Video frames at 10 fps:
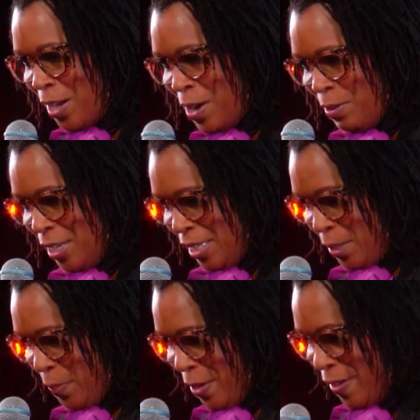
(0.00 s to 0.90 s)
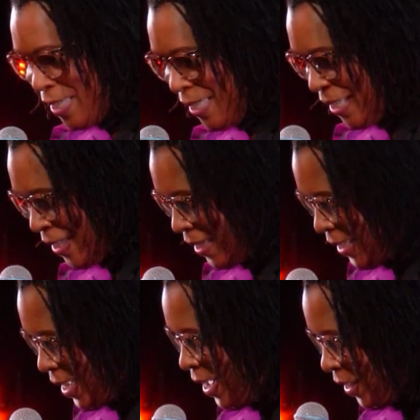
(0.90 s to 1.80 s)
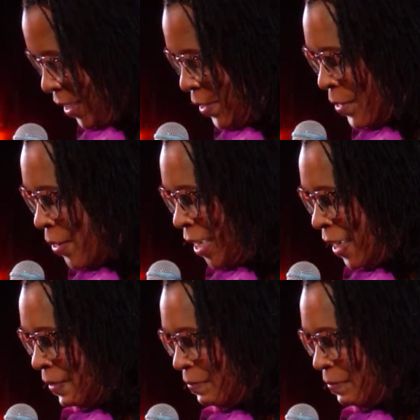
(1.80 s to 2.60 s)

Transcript: the Holy Spirit. Hallelujah.